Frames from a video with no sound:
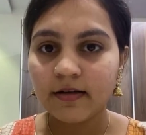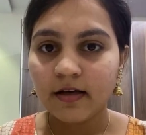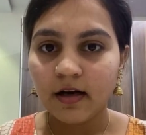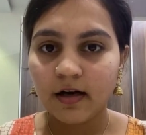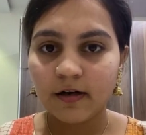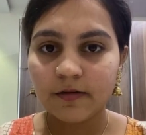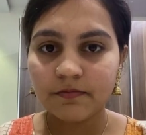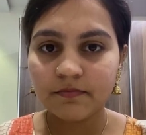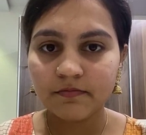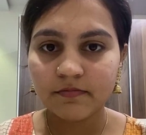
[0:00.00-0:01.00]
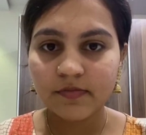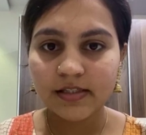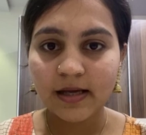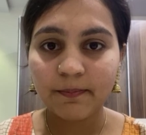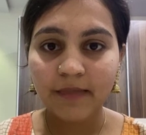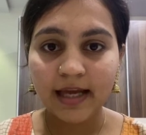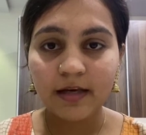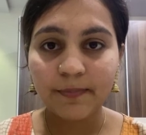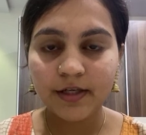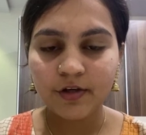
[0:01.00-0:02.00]
some
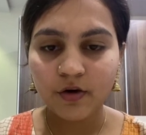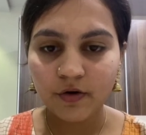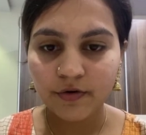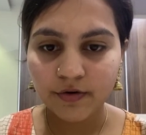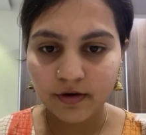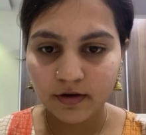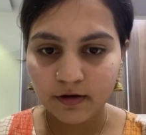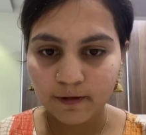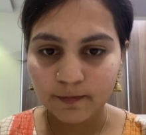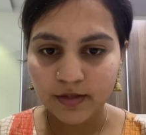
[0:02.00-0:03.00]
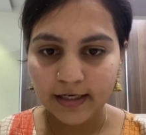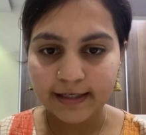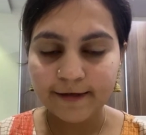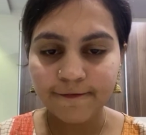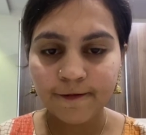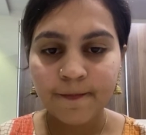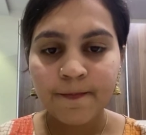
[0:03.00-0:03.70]
help in your life.